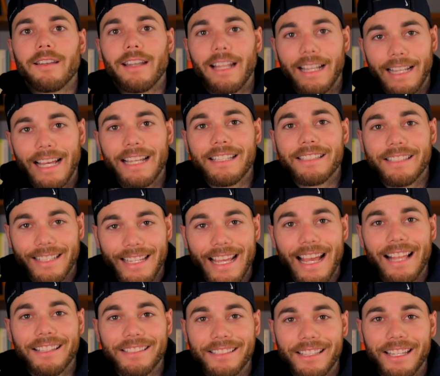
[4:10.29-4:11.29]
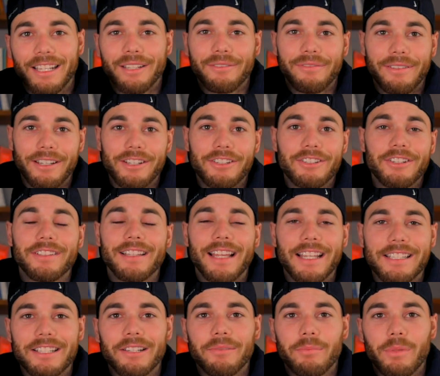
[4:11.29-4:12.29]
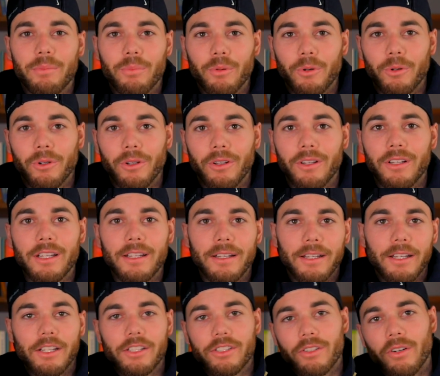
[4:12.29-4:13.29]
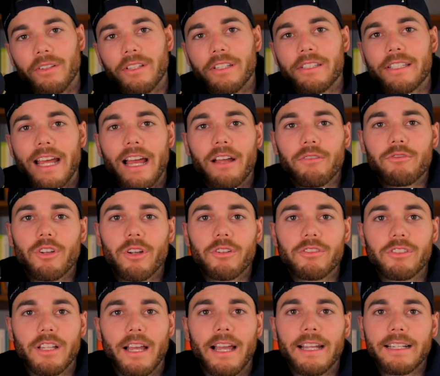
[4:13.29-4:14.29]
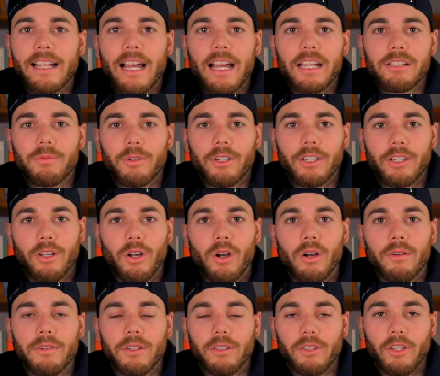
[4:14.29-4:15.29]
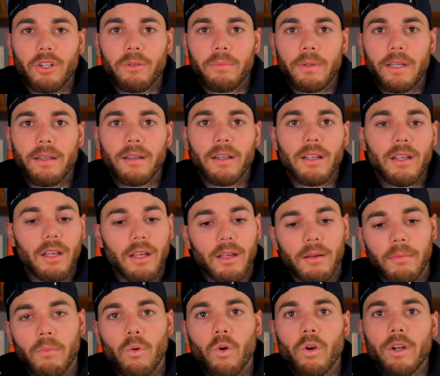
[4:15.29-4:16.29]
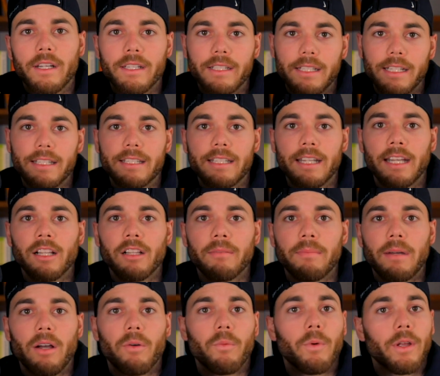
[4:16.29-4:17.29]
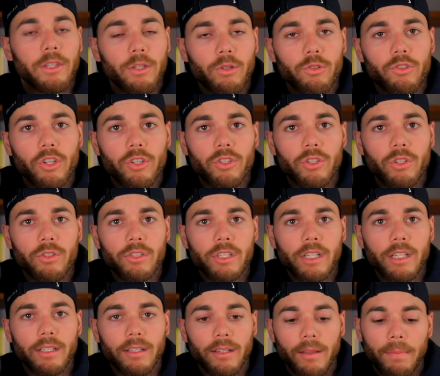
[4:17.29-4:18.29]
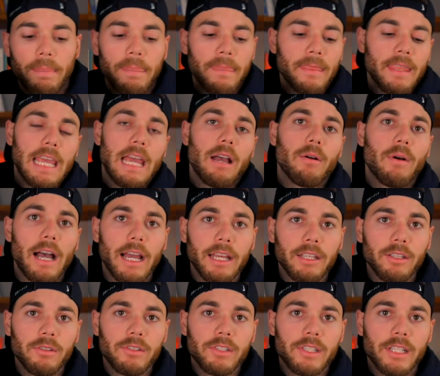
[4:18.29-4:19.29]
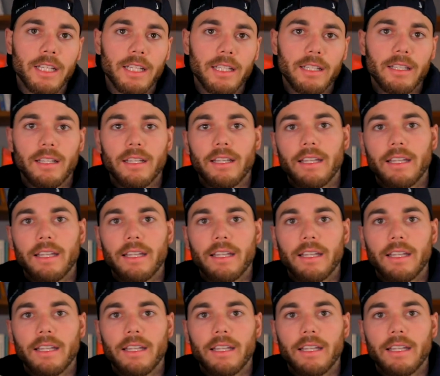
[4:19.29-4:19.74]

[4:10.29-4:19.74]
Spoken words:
Now that's a calisthenic finisher. That's going to be brutal. So on this outro slide, guys, we're going to go over a little bit more in detail about when you should use it, how I use it,